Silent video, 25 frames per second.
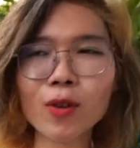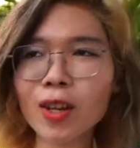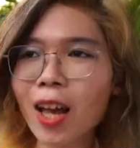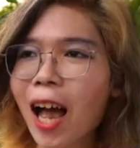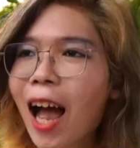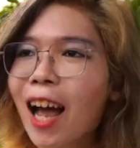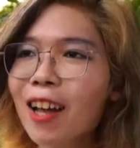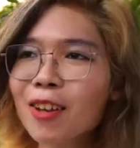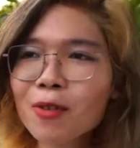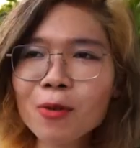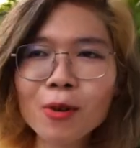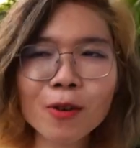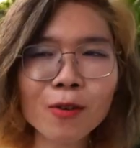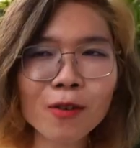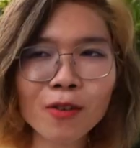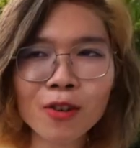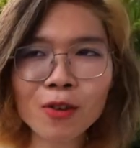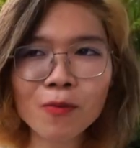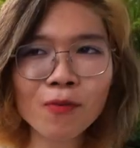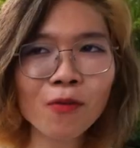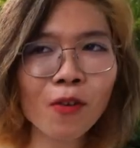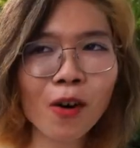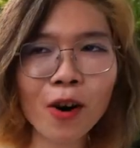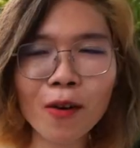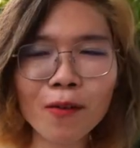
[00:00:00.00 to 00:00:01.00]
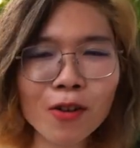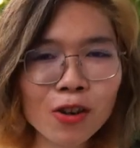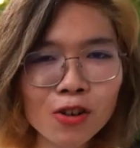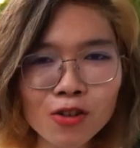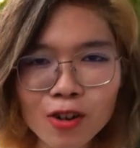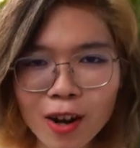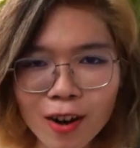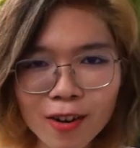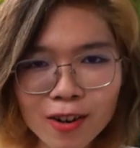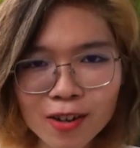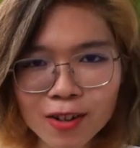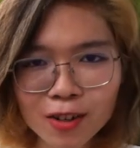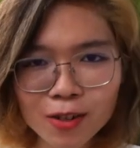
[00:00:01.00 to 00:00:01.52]
I will forever
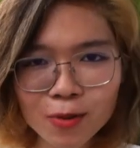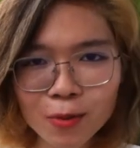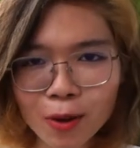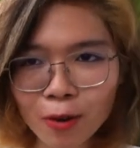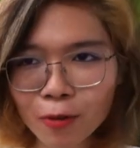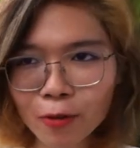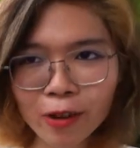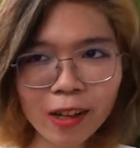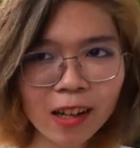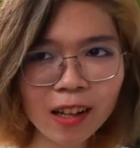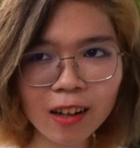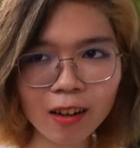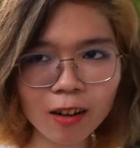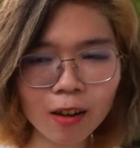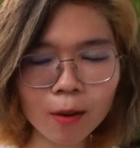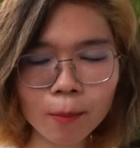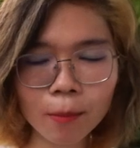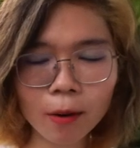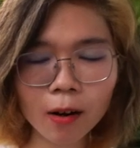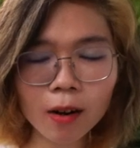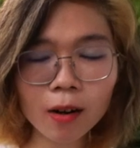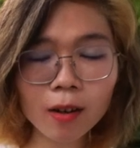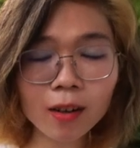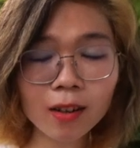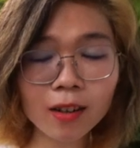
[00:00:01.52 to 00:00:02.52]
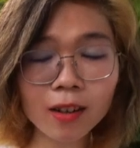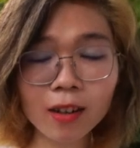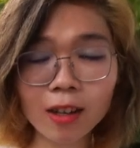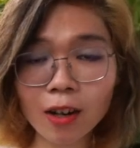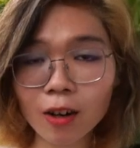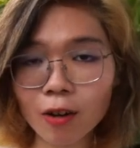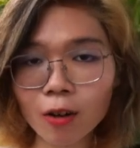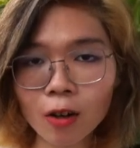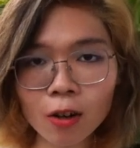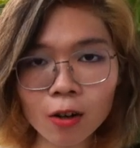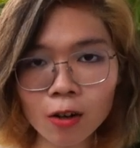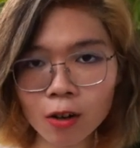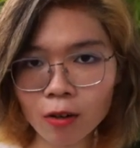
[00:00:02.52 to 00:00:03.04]
cherish as well reading her book, you
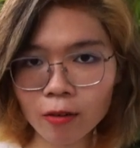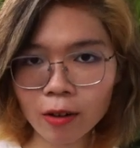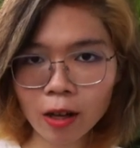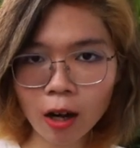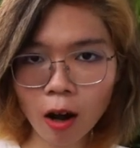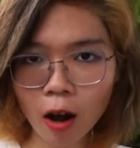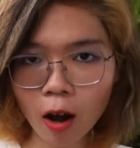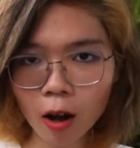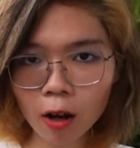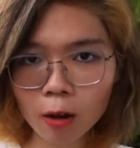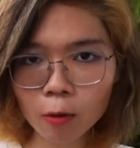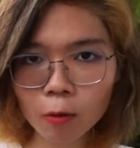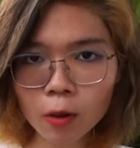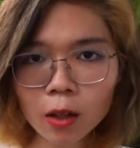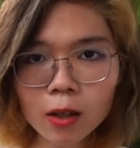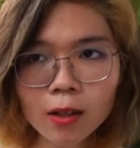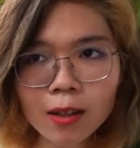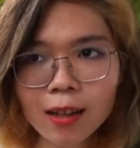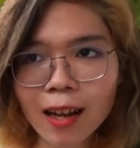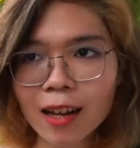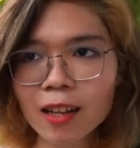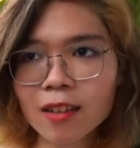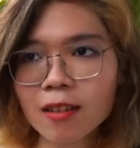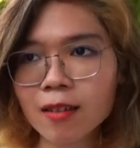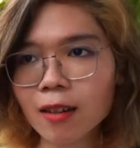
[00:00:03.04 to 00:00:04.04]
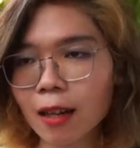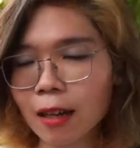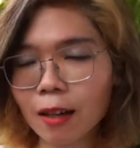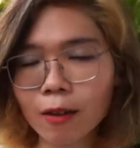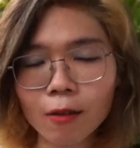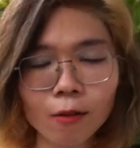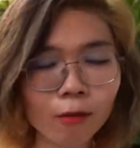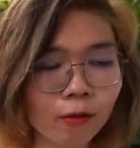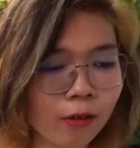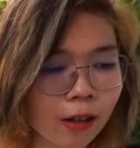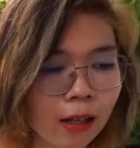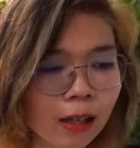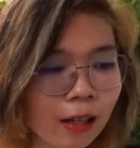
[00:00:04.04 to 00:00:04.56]
know, Lulu in Hollywood. That's like
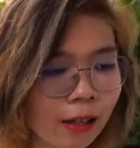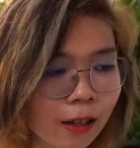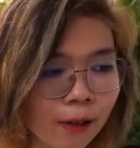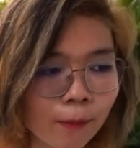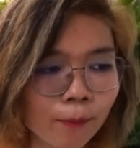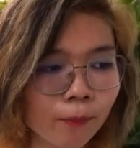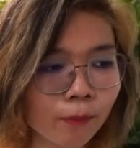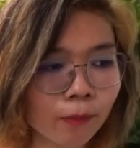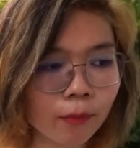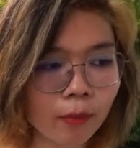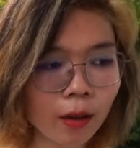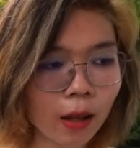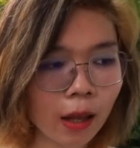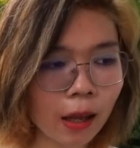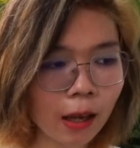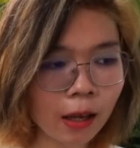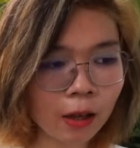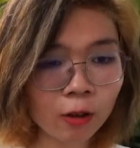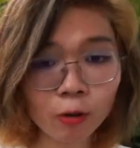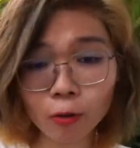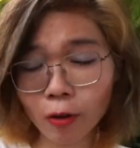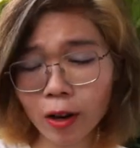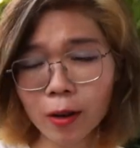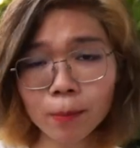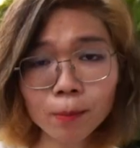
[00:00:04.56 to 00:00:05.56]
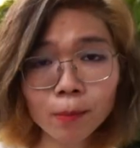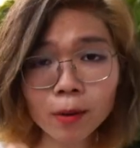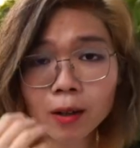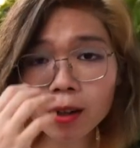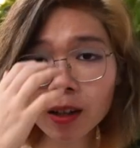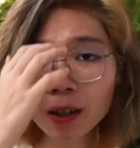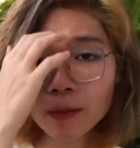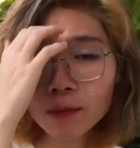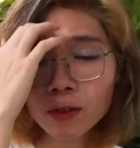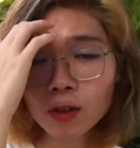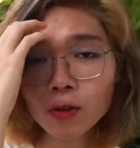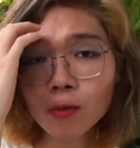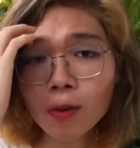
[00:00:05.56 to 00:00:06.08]
a really great book
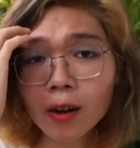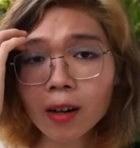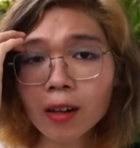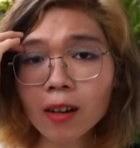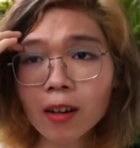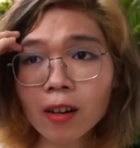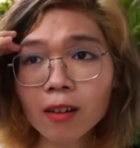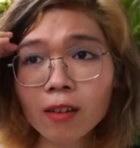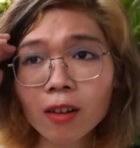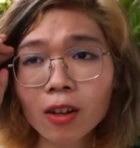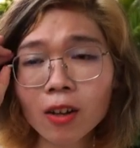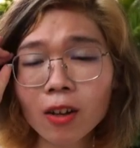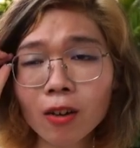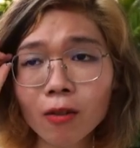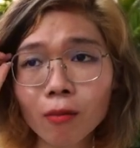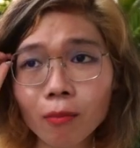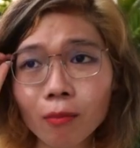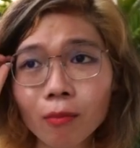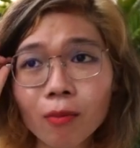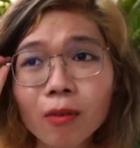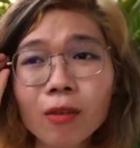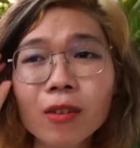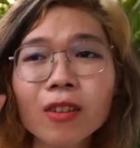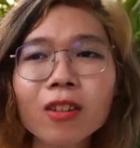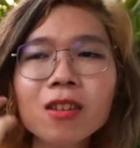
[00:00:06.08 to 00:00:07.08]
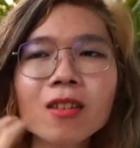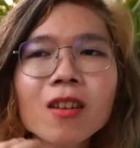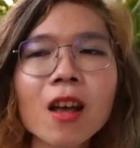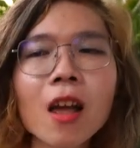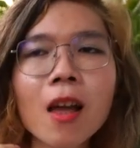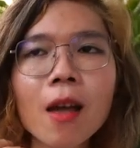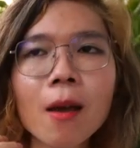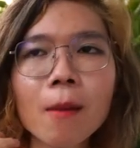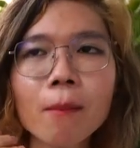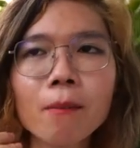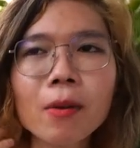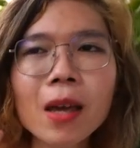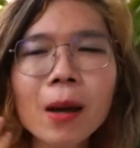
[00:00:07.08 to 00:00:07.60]
if you want to know, just
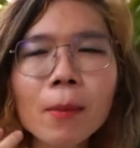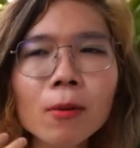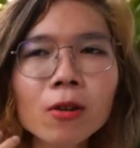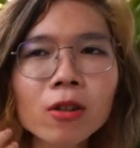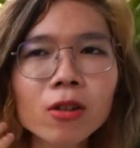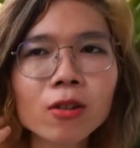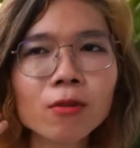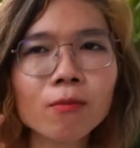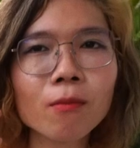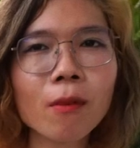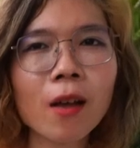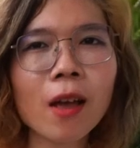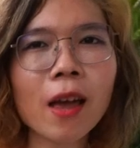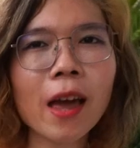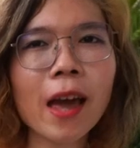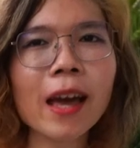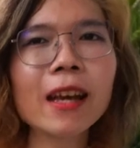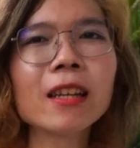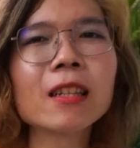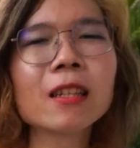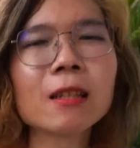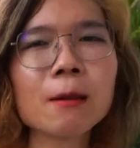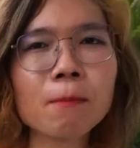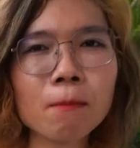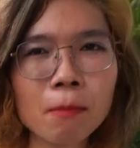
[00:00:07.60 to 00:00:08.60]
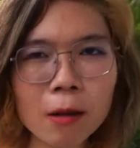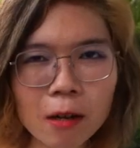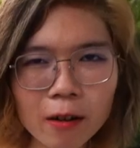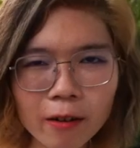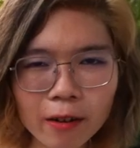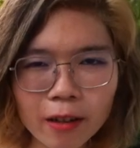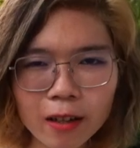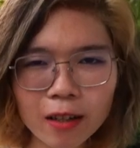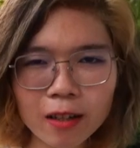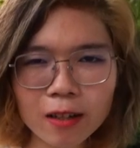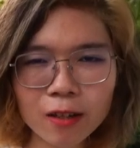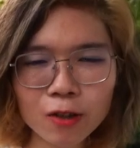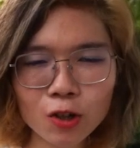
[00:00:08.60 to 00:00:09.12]
be able to
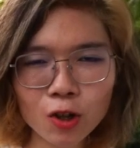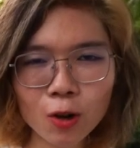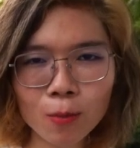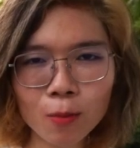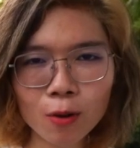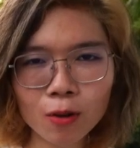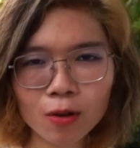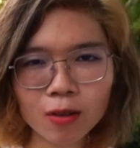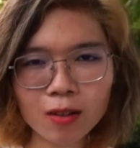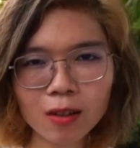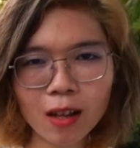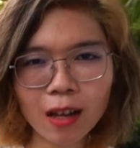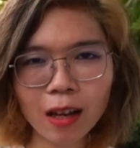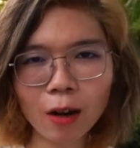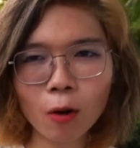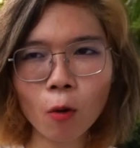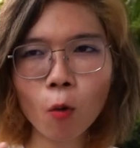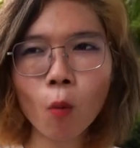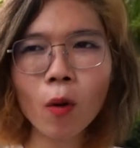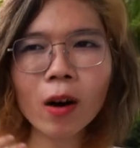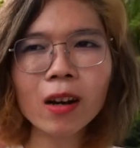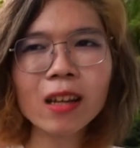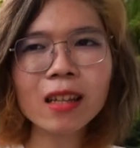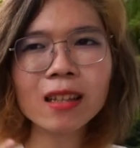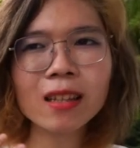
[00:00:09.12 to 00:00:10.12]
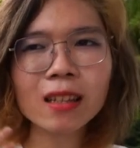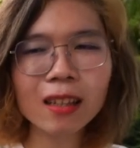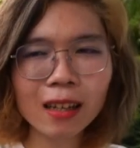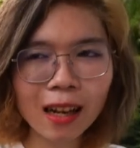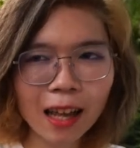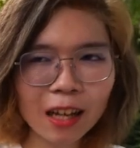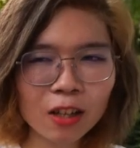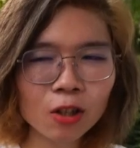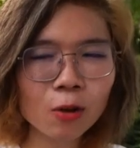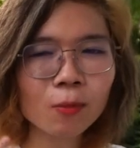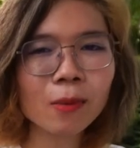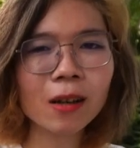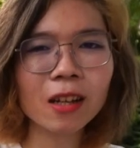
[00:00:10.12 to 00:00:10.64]
experience almost like what it's
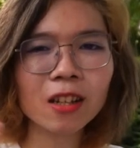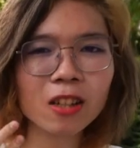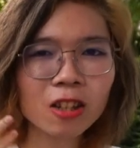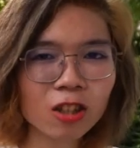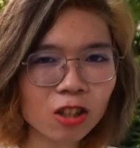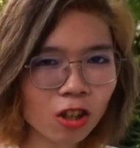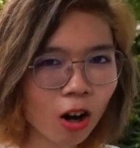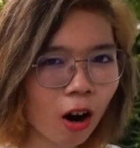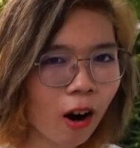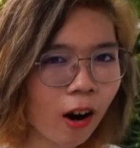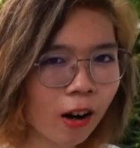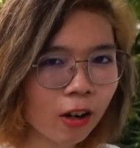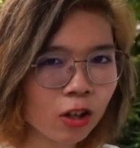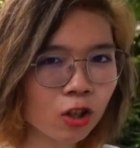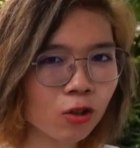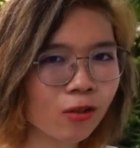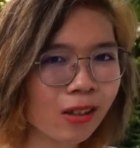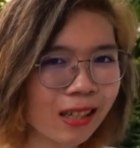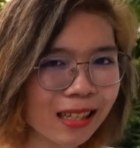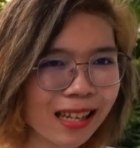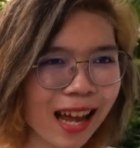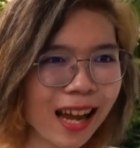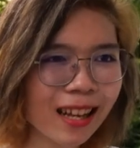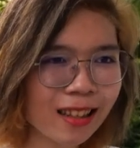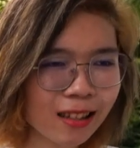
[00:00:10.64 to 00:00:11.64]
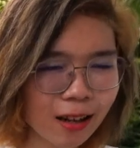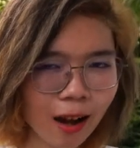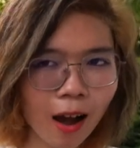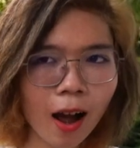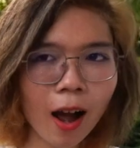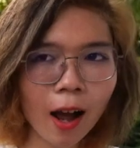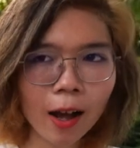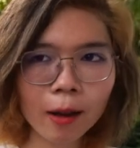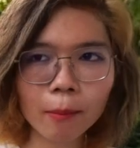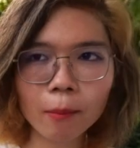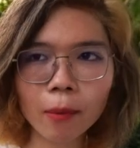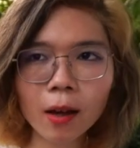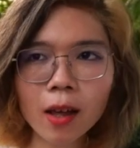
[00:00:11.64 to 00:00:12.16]
like to be a star during that
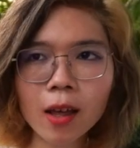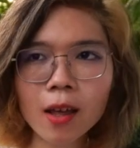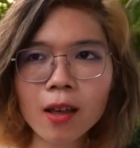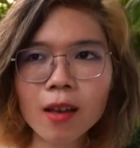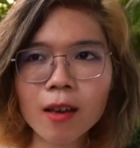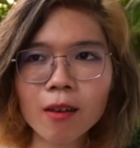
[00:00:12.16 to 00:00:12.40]
time.